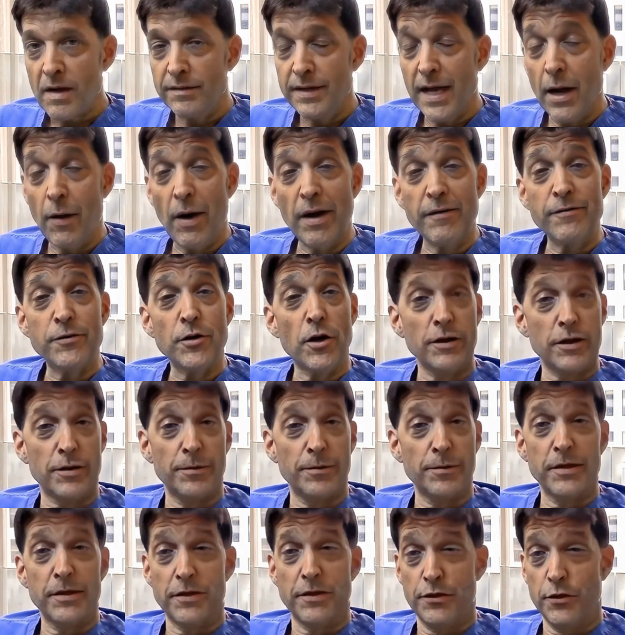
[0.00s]
Now, I've talked
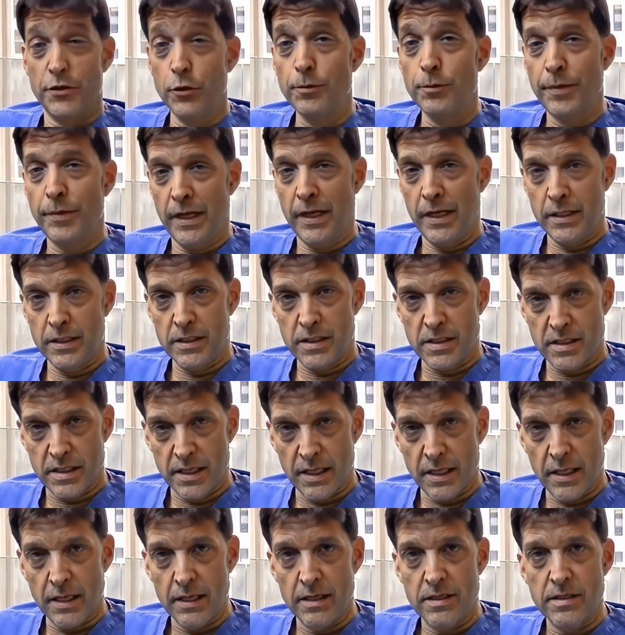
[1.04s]
about the two
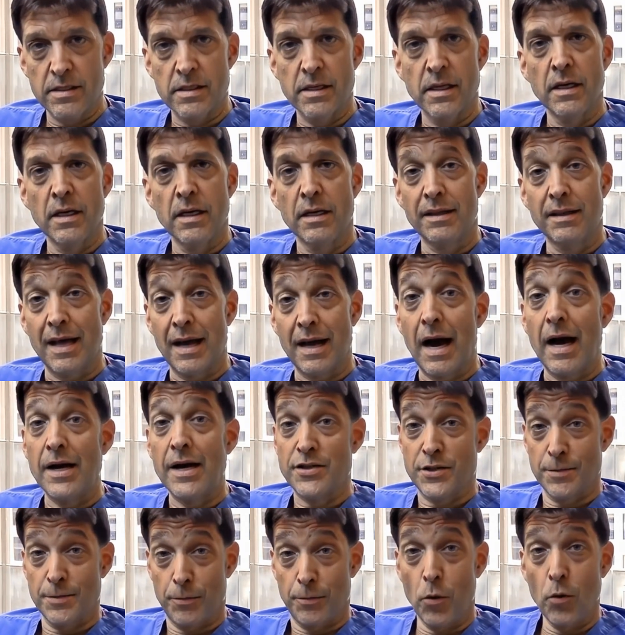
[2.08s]
mainstays that I
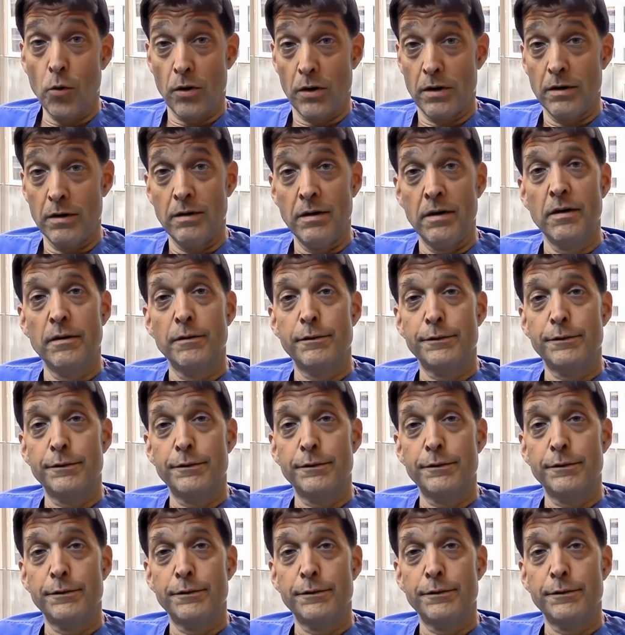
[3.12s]
support